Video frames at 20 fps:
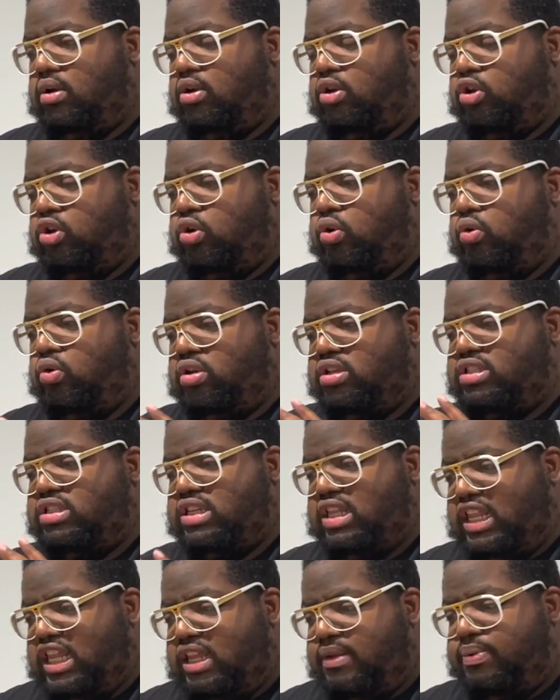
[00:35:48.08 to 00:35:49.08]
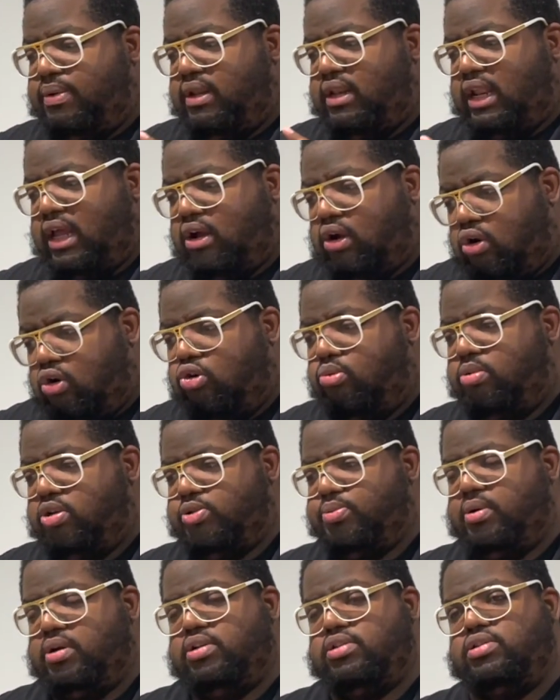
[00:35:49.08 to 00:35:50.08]
You sleeping like a homeless
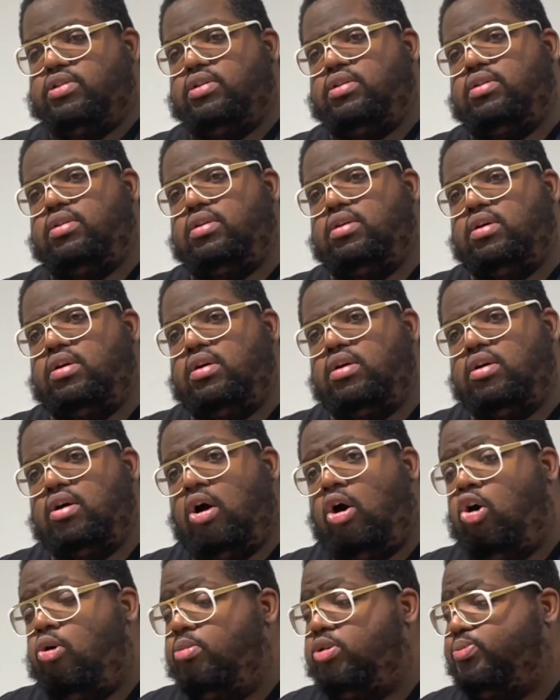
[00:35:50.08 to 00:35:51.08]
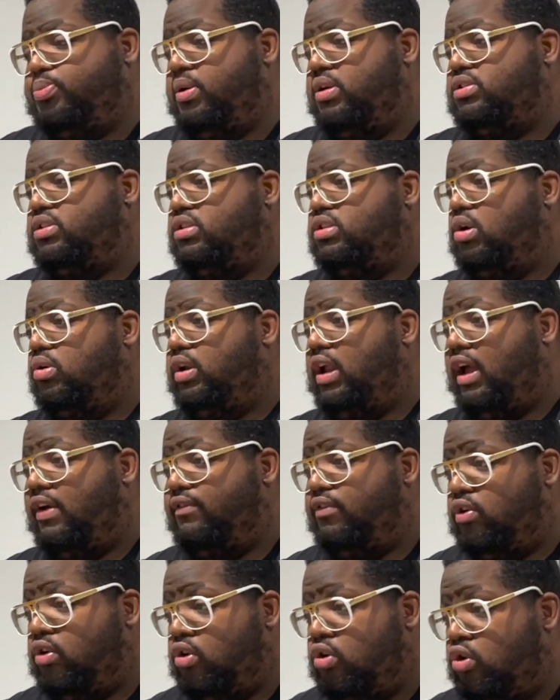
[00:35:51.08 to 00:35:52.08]
person. A homeless person don't
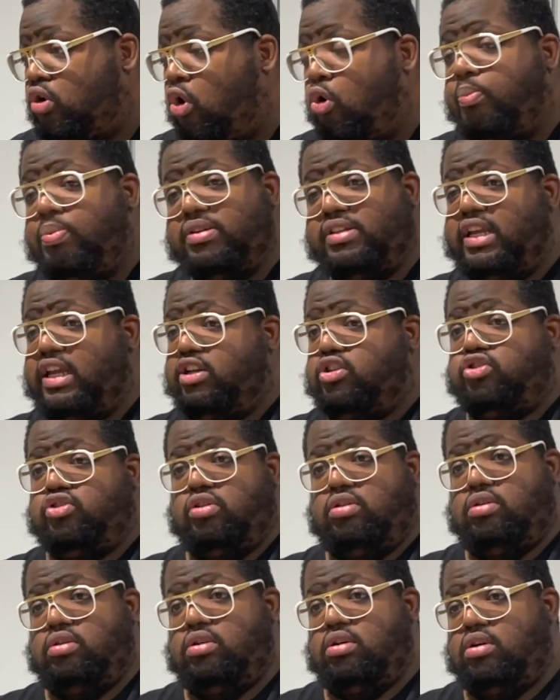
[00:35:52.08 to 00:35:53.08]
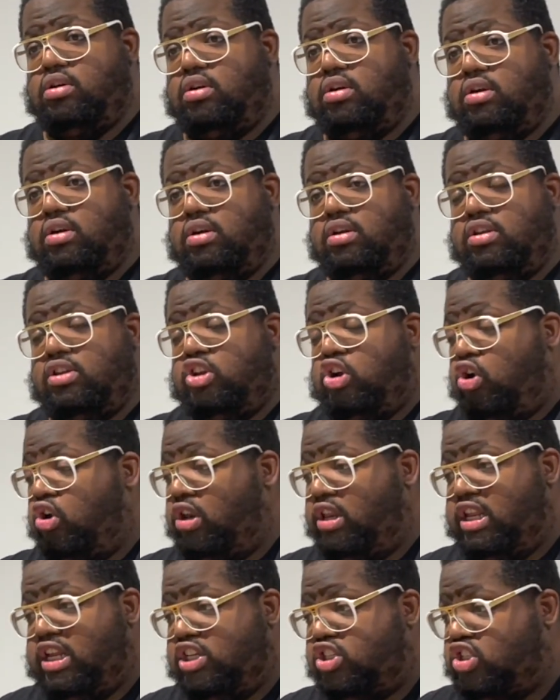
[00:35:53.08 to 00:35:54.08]
have no protection. You're
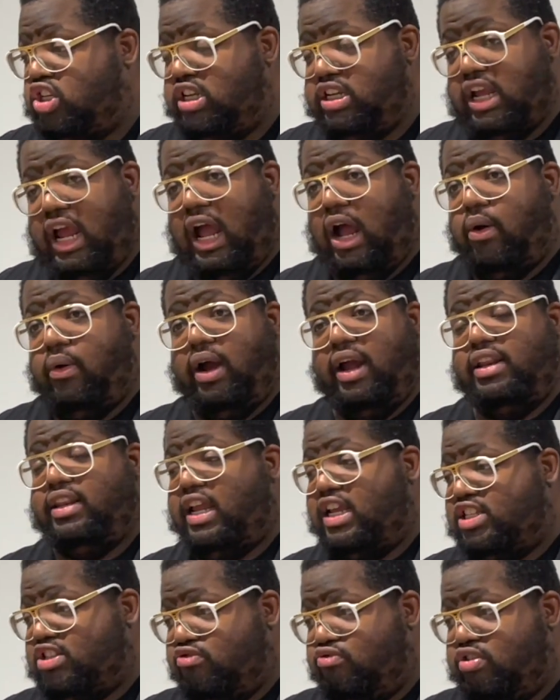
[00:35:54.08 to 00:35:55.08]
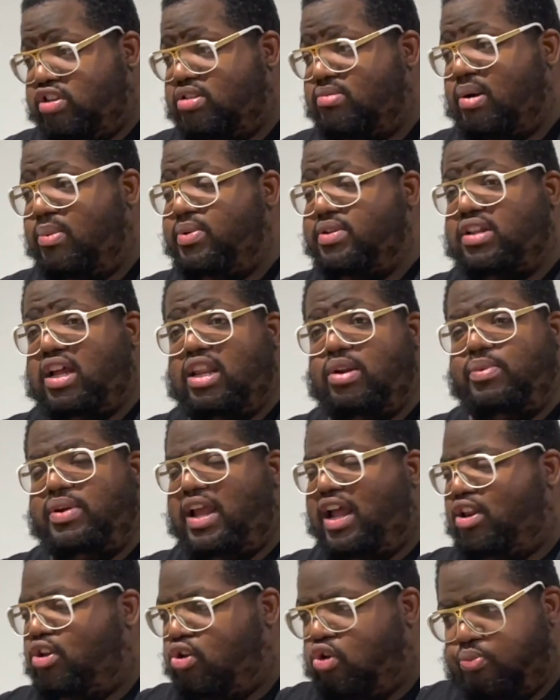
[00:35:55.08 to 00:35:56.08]
literally out, and that's the reason why we done it. We
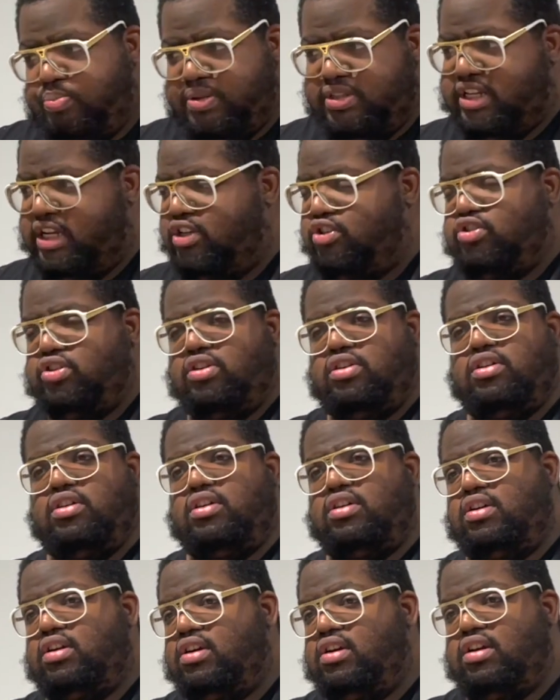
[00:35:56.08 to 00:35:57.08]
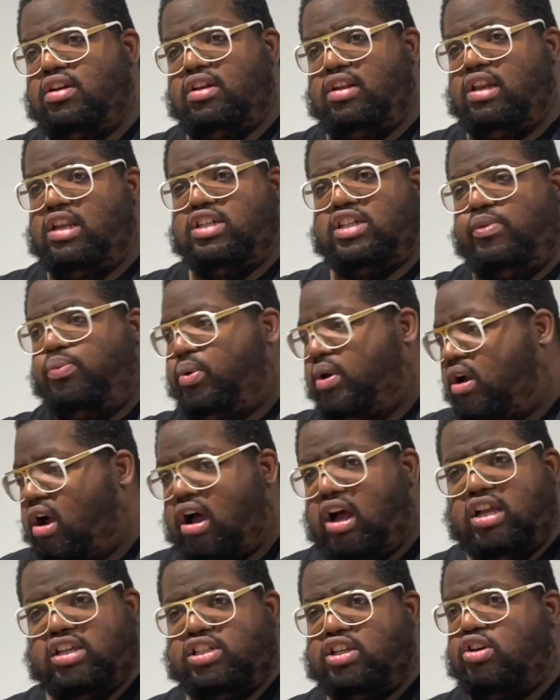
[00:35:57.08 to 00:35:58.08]
had no protection. Literally, if we
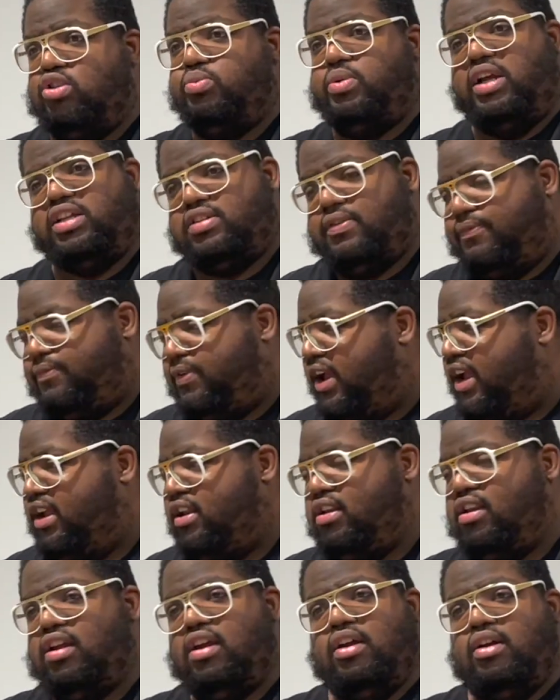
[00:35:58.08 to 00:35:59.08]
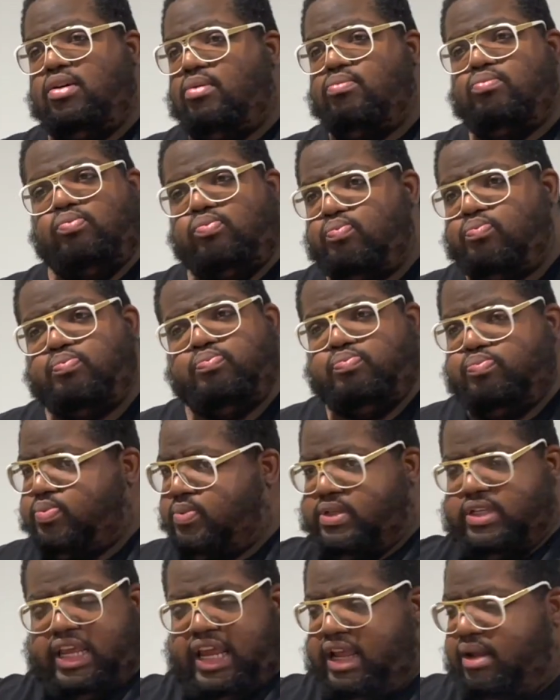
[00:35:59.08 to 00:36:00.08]
cut ourselves, we had to
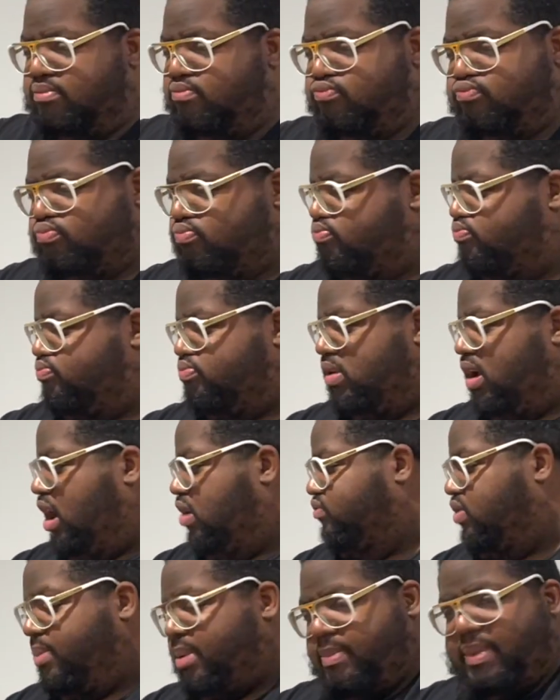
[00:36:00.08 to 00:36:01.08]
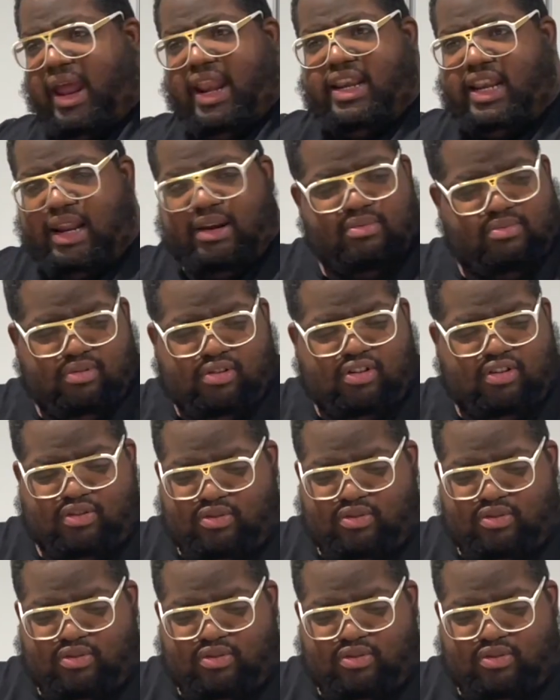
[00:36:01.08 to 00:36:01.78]
get a rubber band and